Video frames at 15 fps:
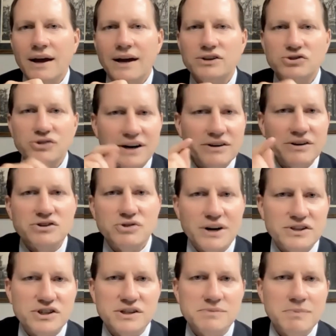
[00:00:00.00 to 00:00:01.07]
try to
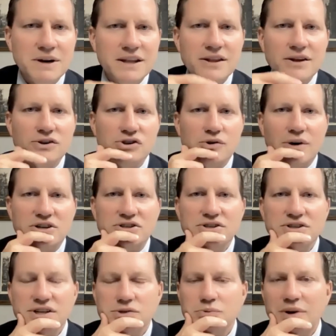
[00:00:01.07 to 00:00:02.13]
address as many of those
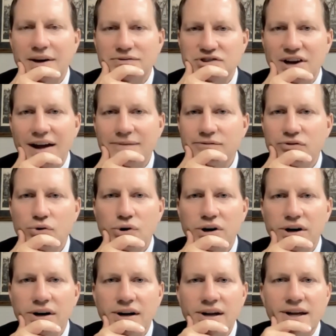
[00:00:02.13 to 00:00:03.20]
questions as we have time
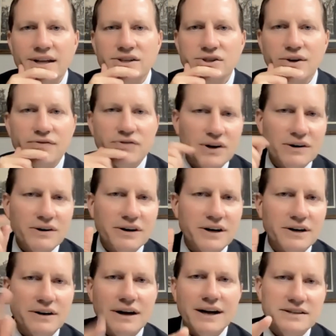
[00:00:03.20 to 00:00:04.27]
for. So if there
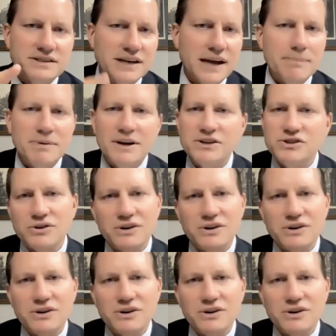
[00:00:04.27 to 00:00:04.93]
are topics or